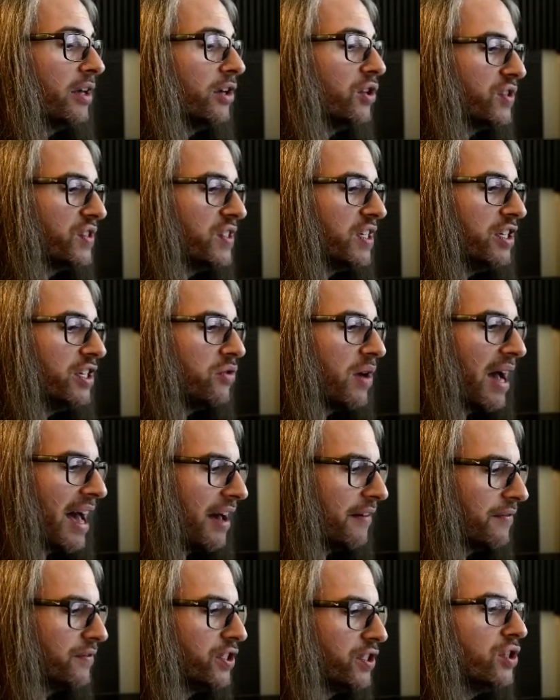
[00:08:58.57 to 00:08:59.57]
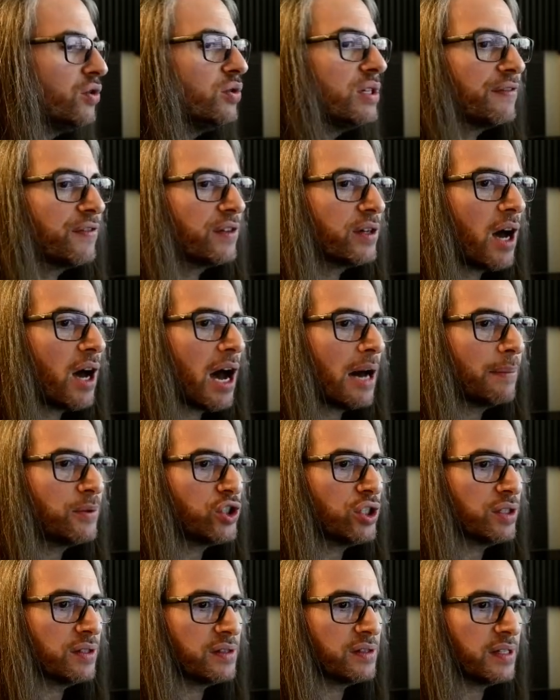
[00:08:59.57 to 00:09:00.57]
you'll see you have two different
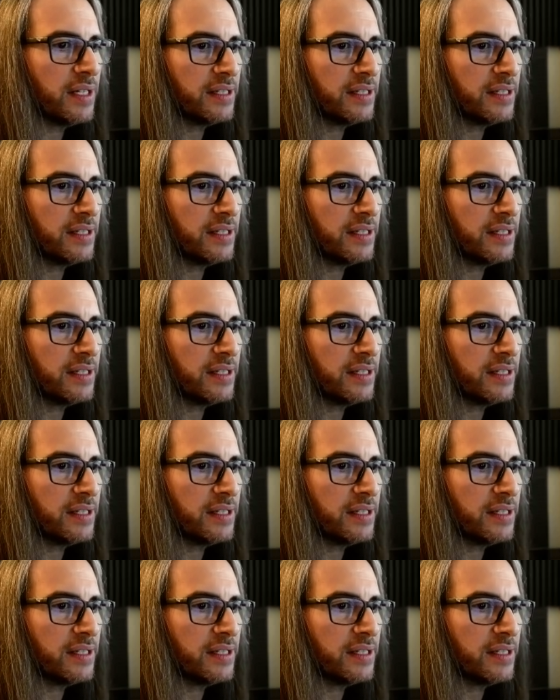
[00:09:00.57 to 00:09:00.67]
options.